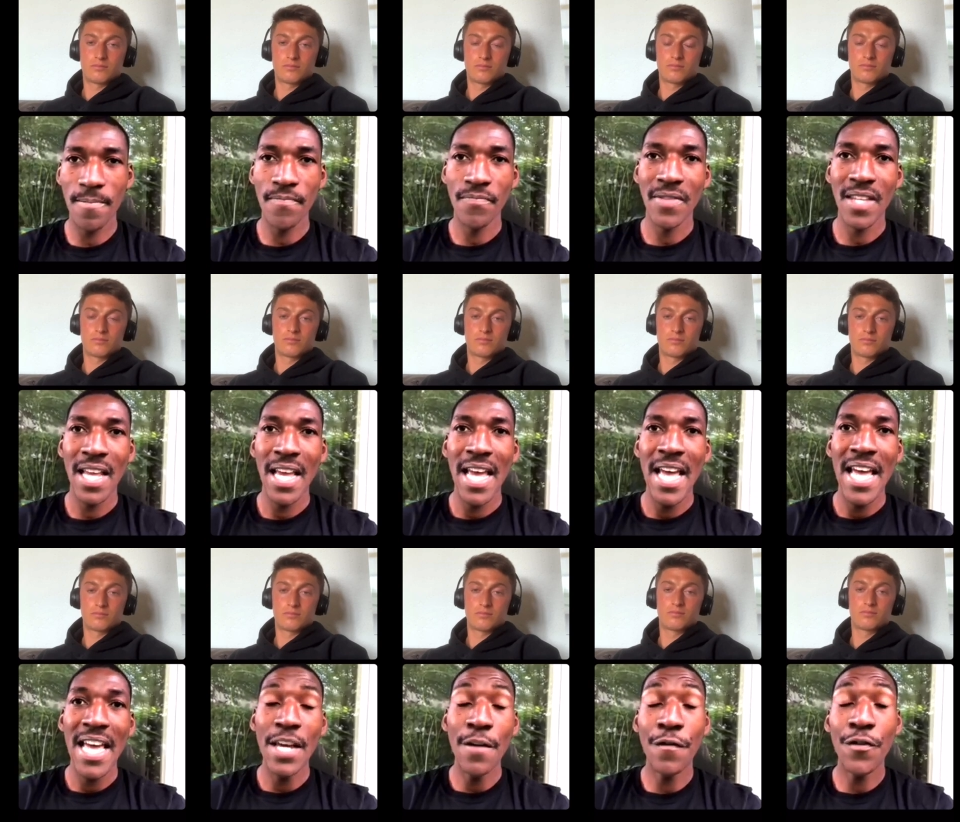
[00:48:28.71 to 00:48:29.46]
Speaker 1: if
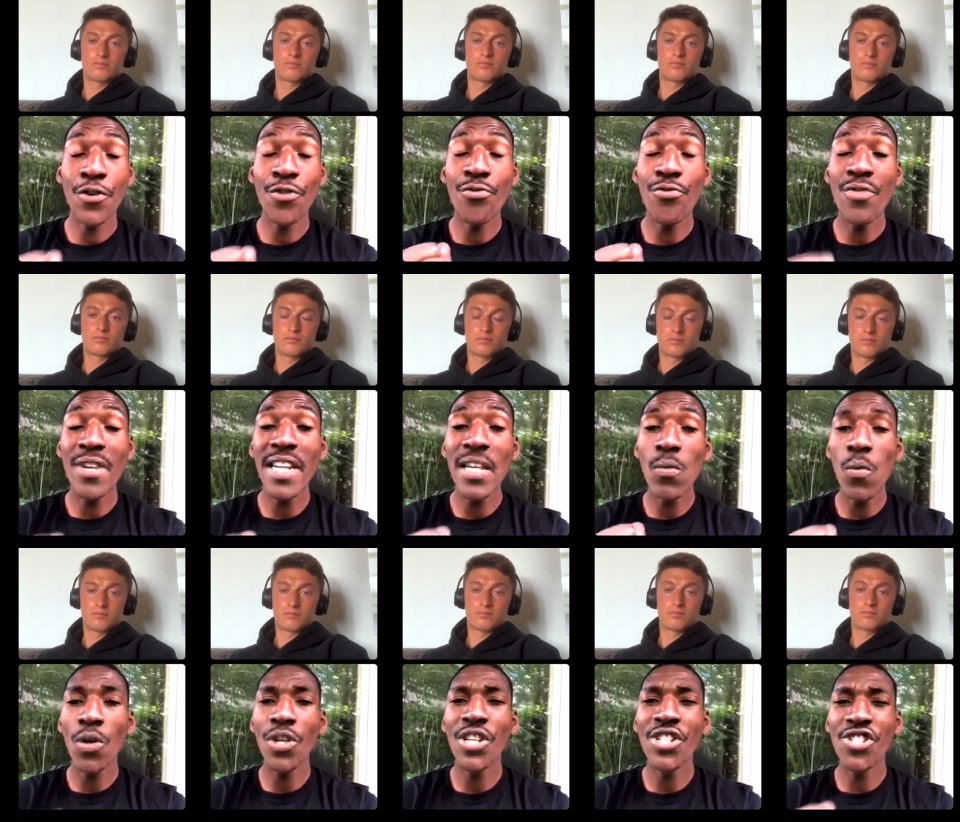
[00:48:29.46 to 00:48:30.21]
you really want to
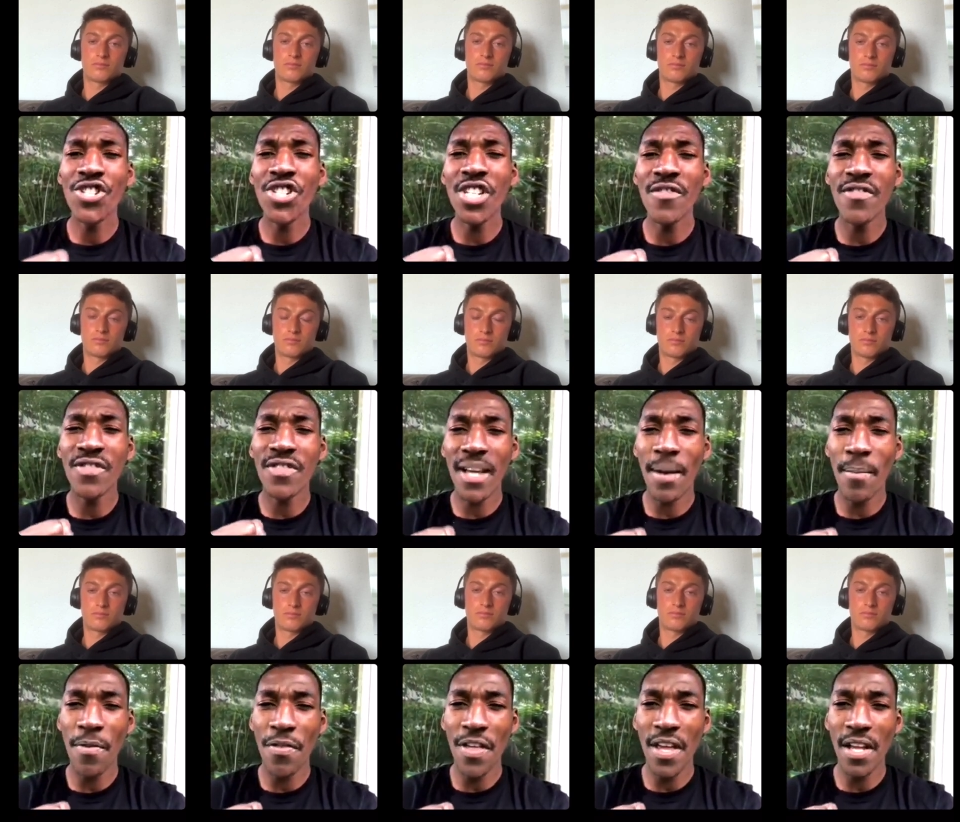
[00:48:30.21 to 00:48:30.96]
achieve something,
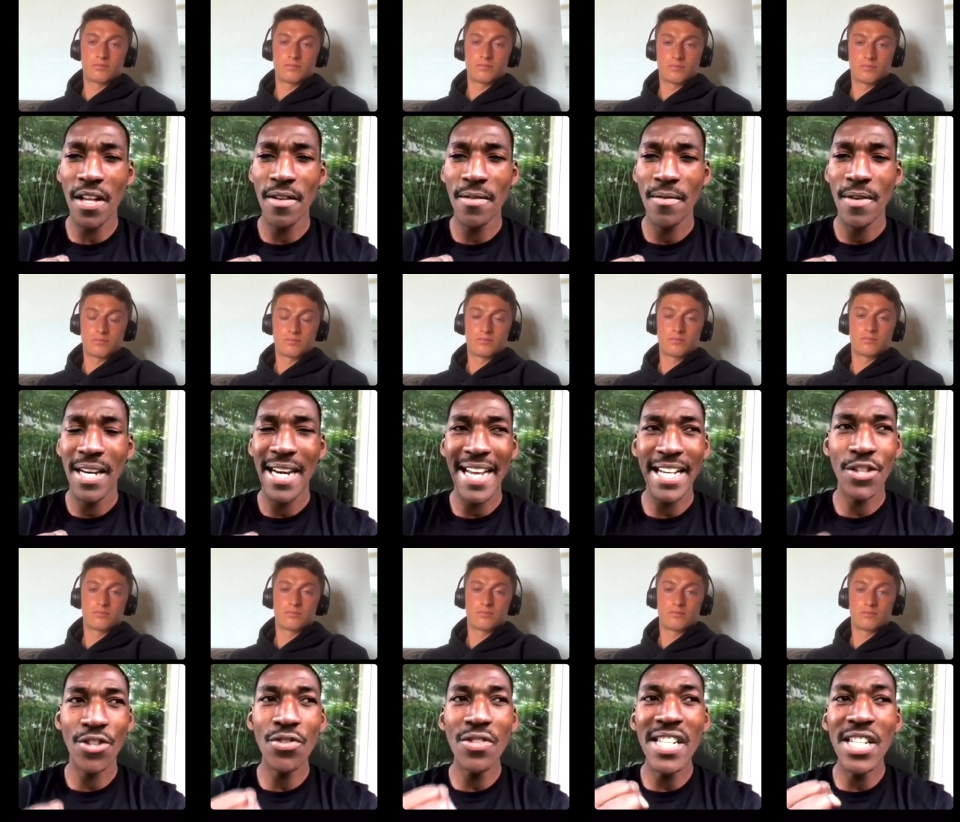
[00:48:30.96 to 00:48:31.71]
like you need
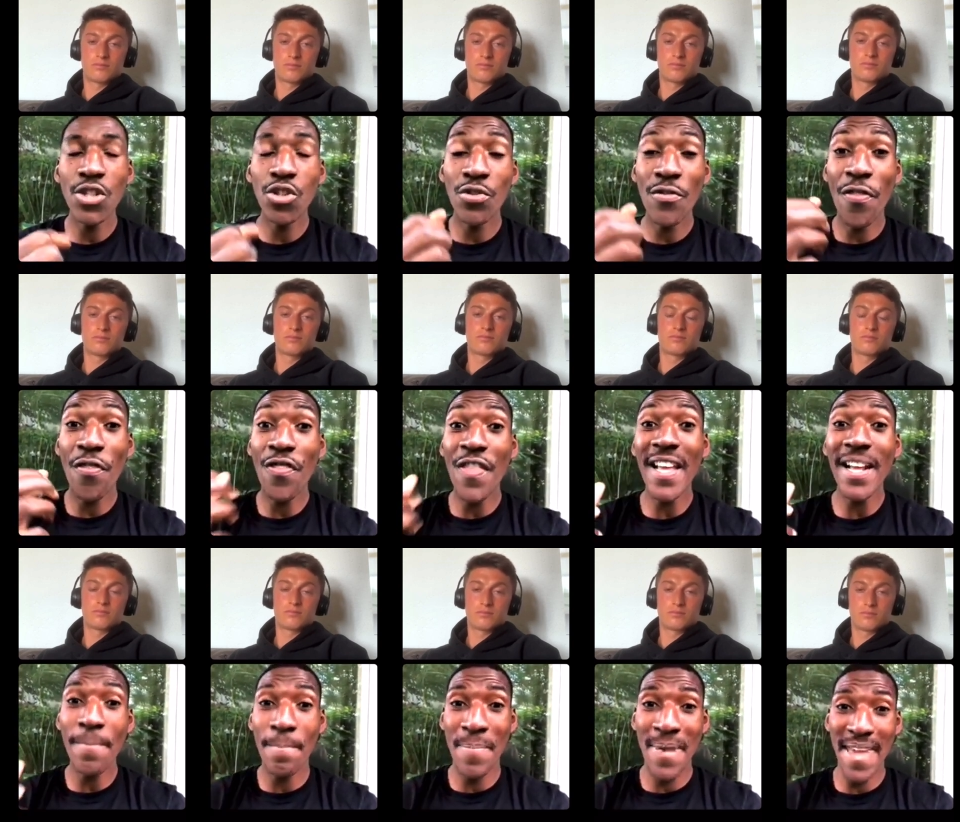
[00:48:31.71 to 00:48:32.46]
to think big,
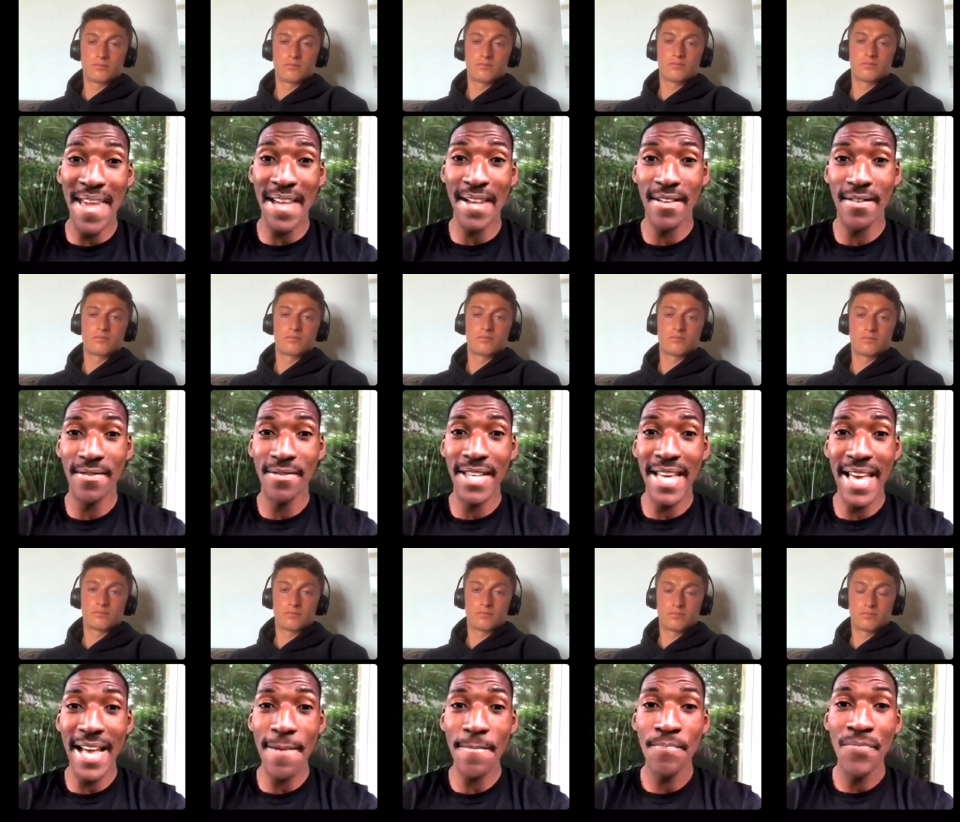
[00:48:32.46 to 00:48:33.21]
yeah,
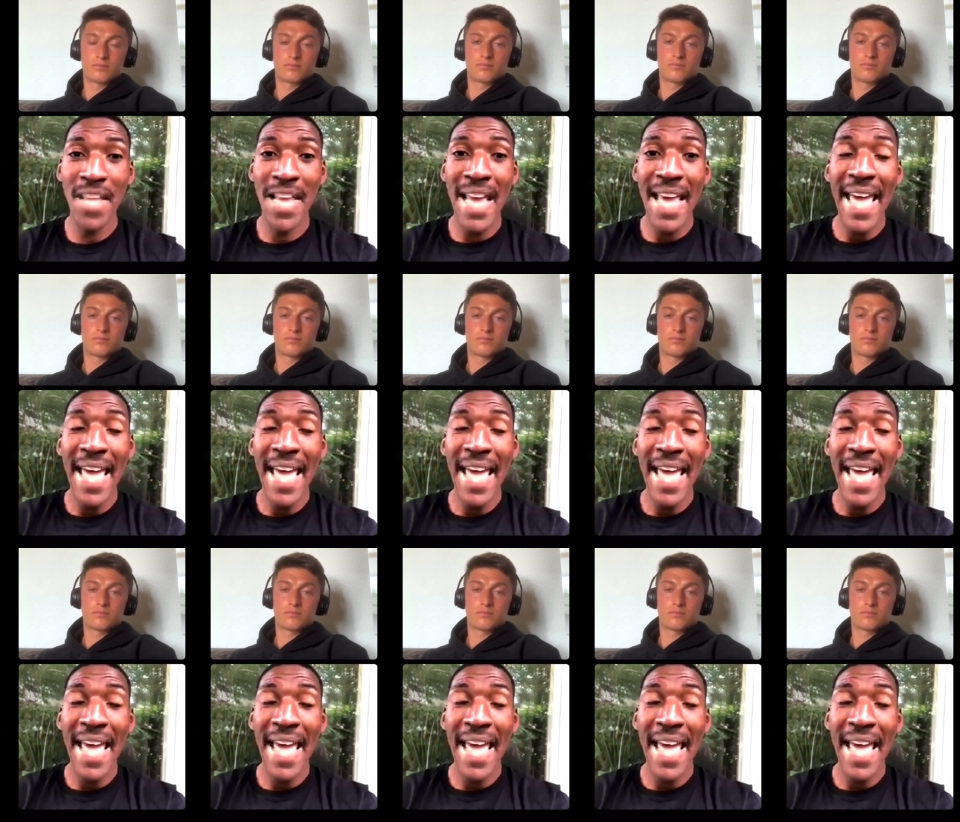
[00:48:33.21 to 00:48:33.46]
and